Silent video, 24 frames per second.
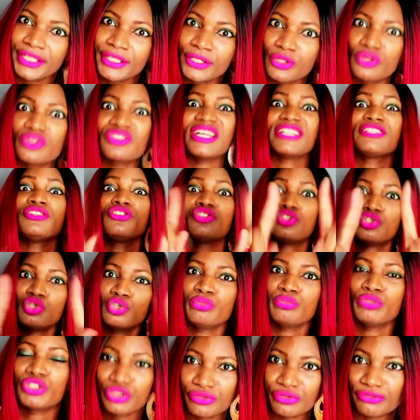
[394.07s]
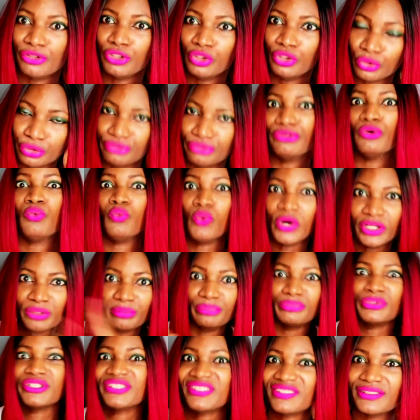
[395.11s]
Because that is too much of a load for one
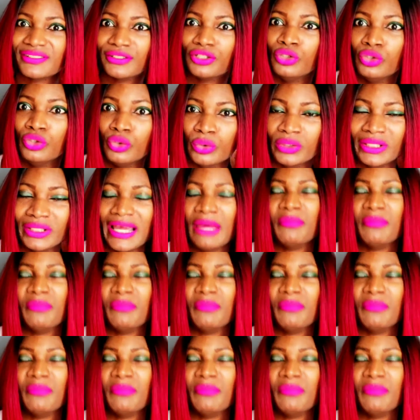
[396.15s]
person alone.